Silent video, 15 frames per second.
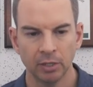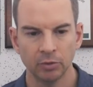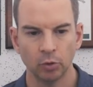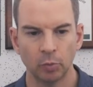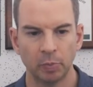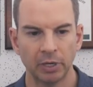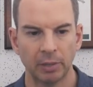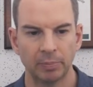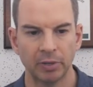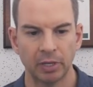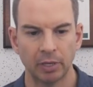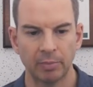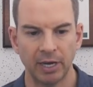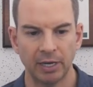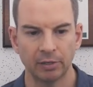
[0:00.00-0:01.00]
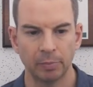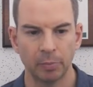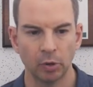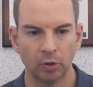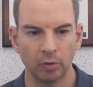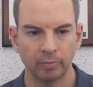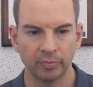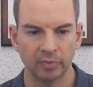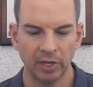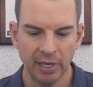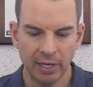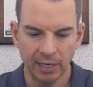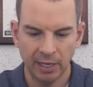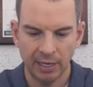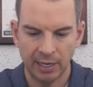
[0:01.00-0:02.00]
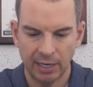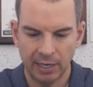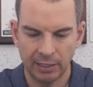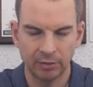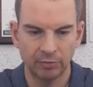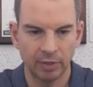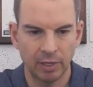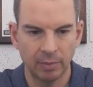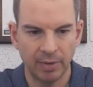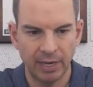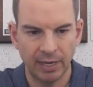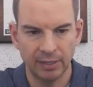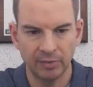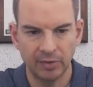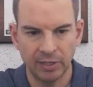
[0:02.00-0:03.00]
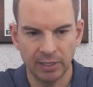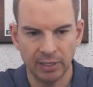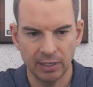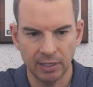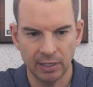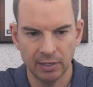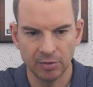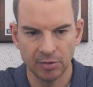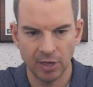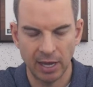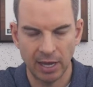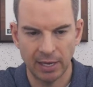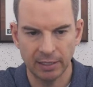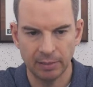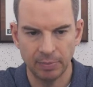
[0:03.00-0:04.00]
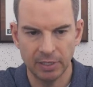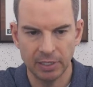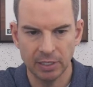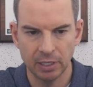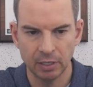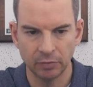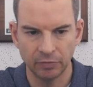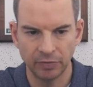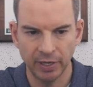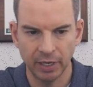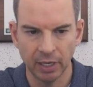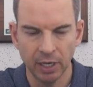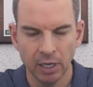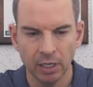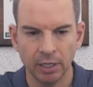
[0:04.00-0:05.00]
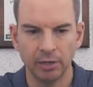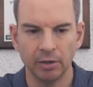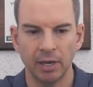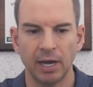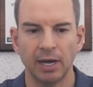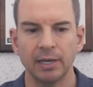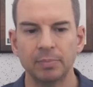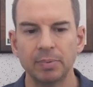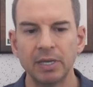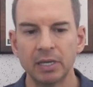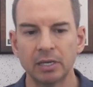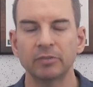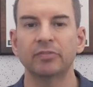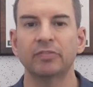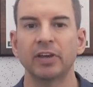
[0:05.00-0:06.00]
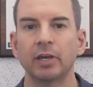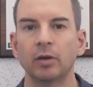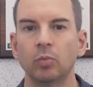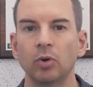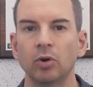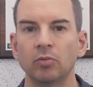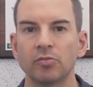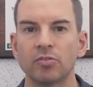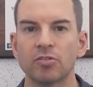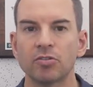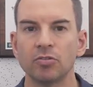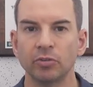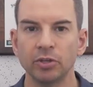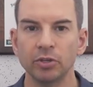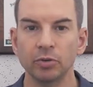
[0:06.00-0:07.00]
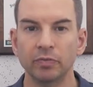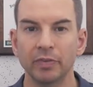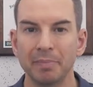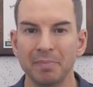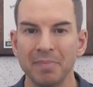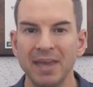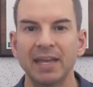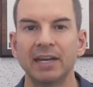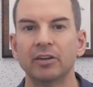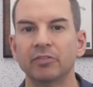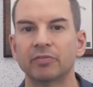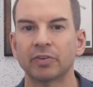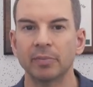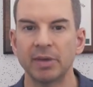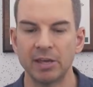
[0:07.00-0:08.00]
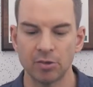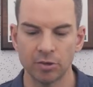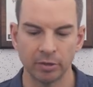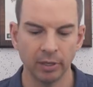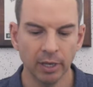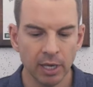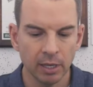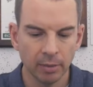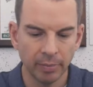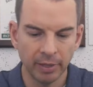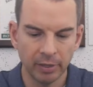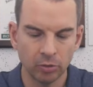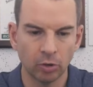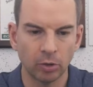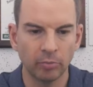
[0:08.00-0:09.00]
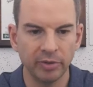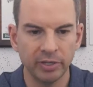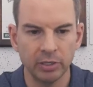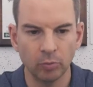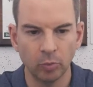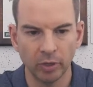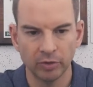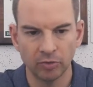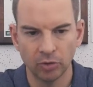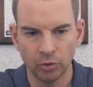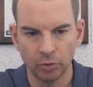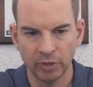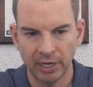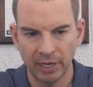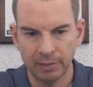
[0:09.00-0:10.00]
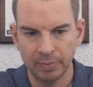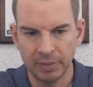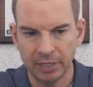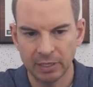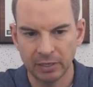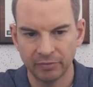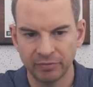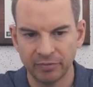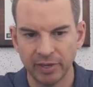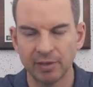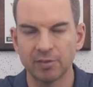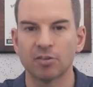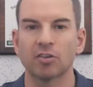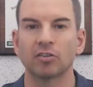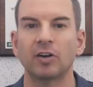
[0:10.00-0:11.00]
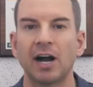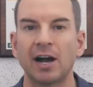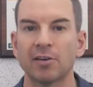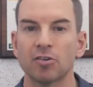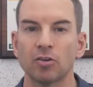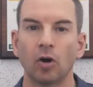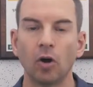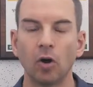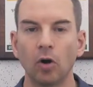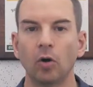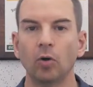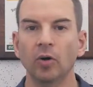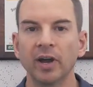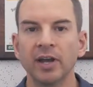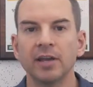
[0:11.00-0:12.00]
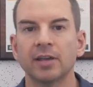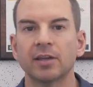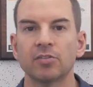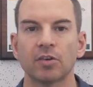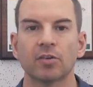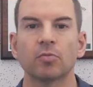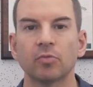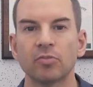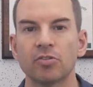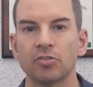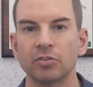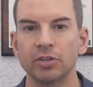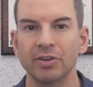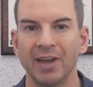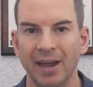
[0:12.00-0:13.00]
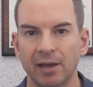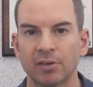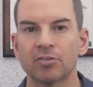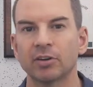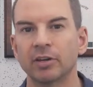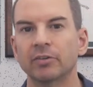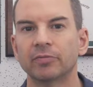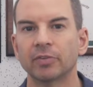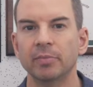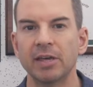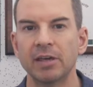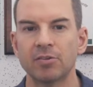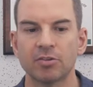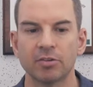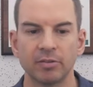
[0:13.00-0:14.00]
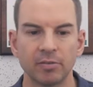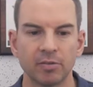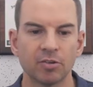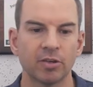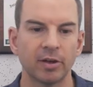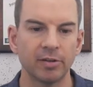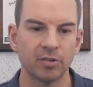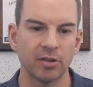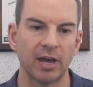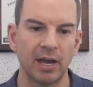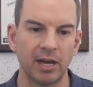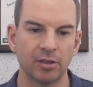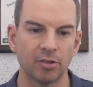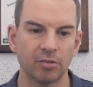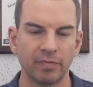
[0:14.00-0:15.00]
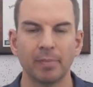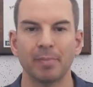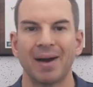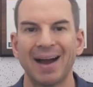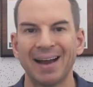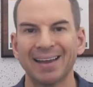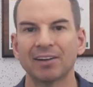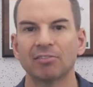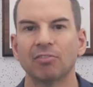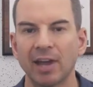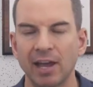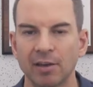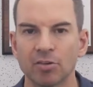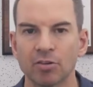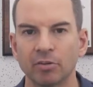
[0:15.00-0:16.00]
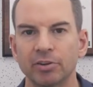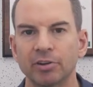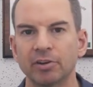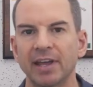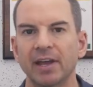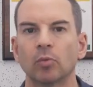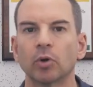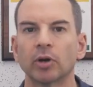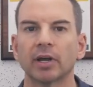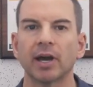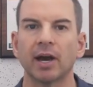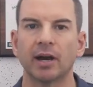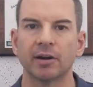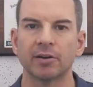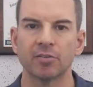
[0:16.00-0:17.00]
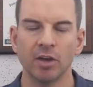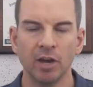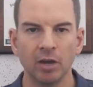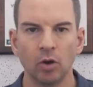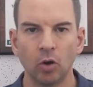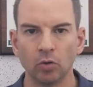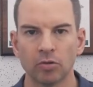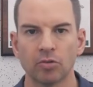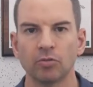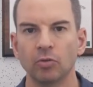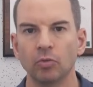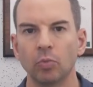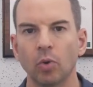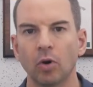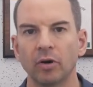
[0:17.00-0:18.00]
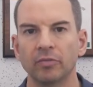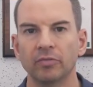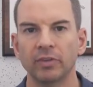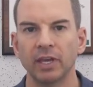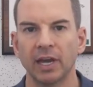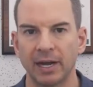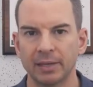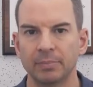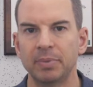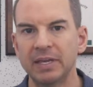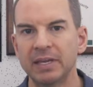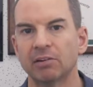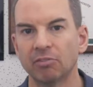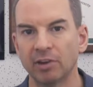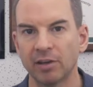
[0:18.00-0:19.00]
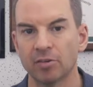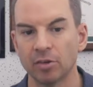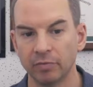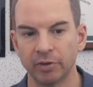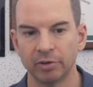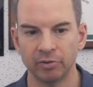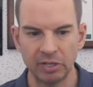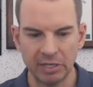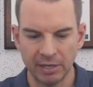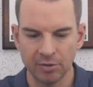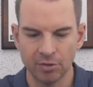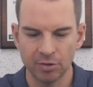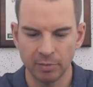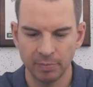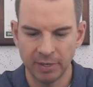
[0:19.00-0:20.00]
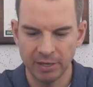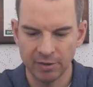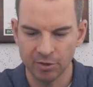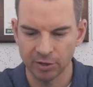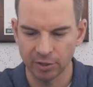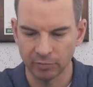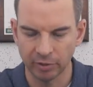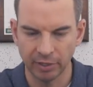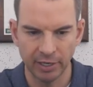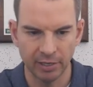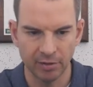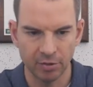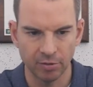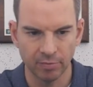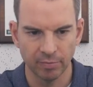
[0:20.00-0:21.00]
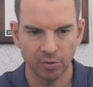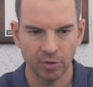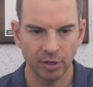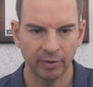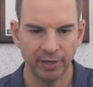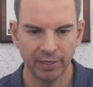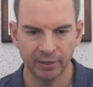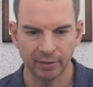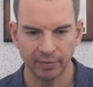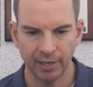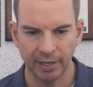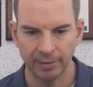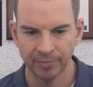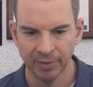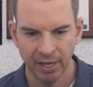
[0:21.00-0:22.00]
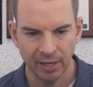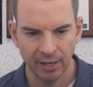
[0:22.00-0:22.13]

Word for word: to open up a command prompt. And the command is ipconfig. Now, ipconfig will show you the main information, but normally you want to do an ipconfig slash all because this will show you extra information such as the MAC address on your network cards, also what the IP address of your DHCP server is. So I'll enter that.